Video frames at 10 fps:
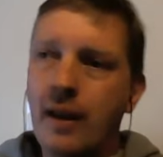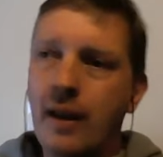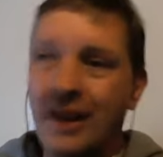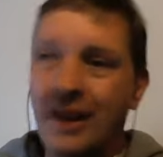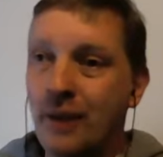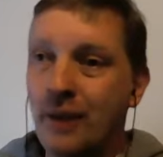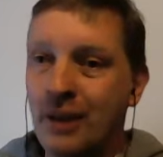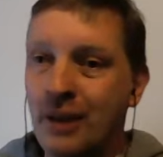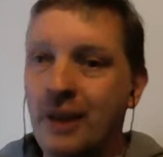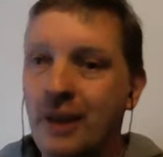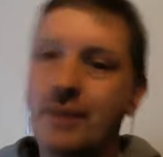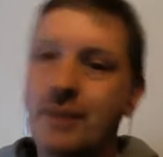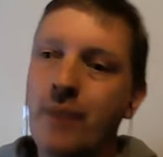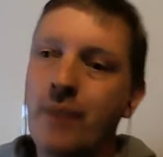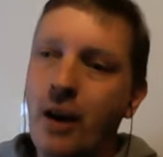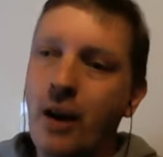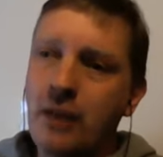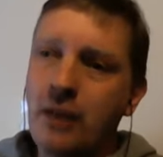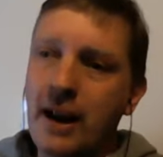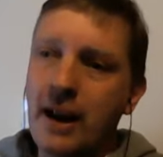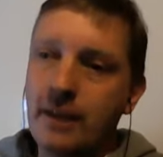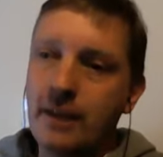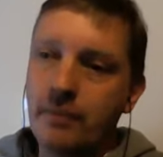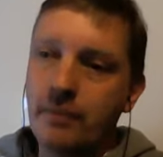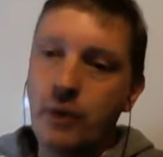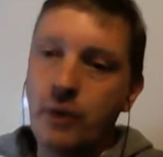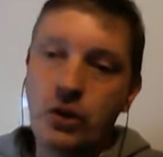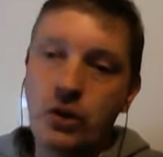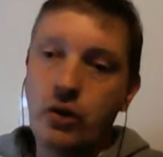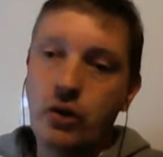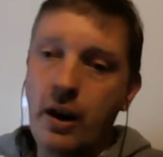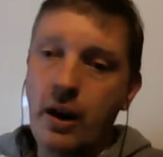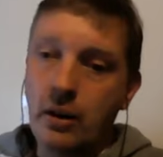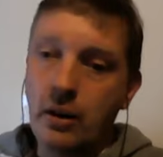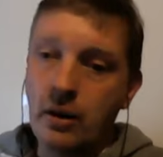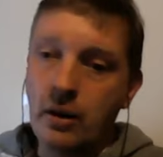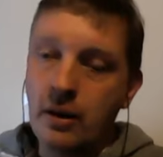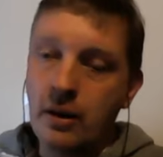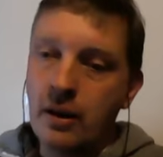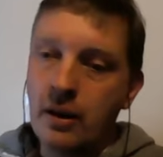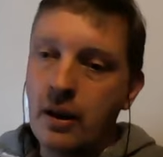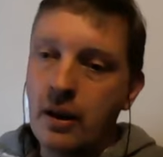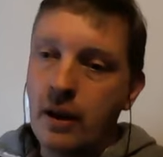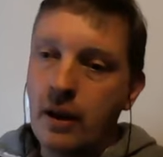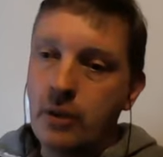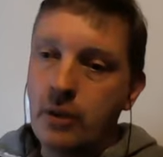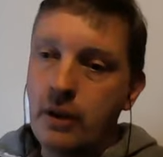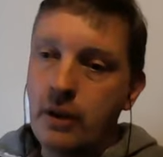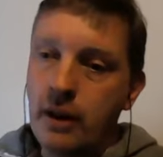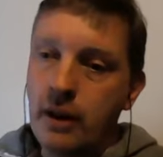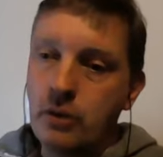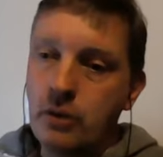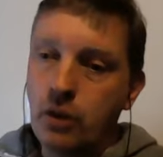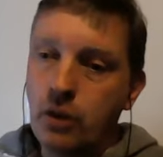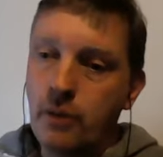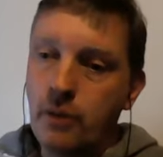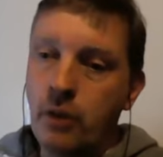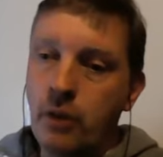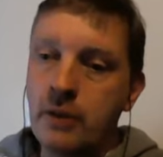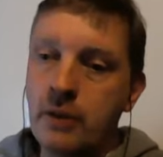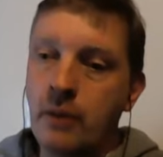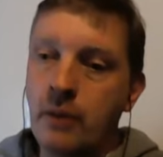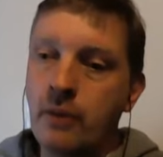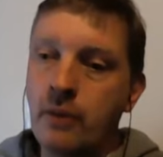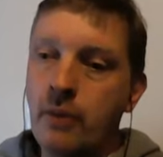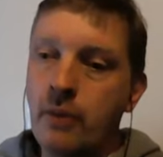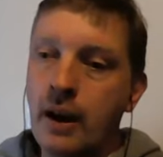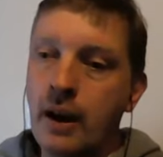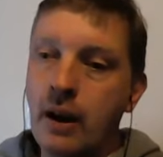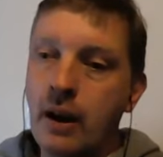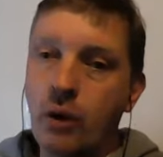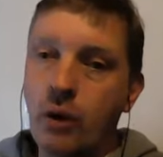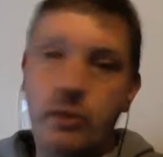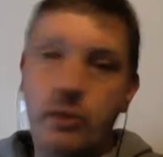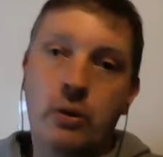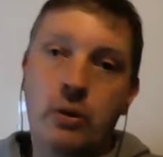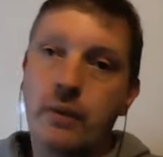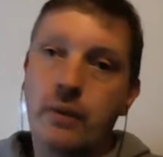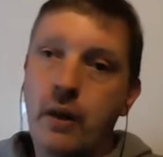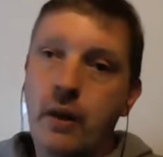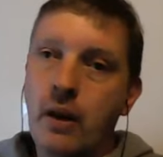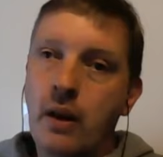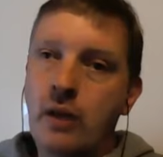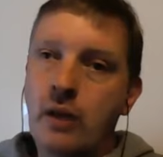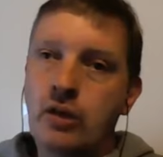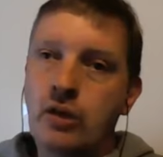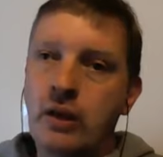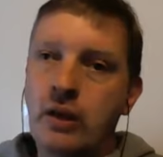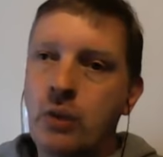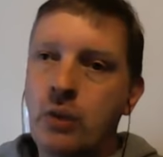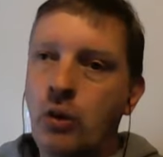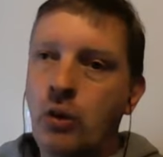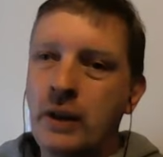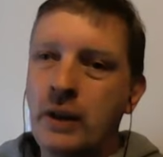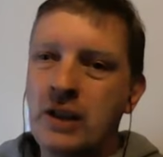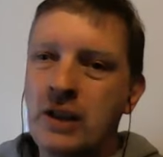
Okay, thank you guys. Okay, moving straight on. I'm going to read out a couple of poems now from my current book, Streets Are All We Can See.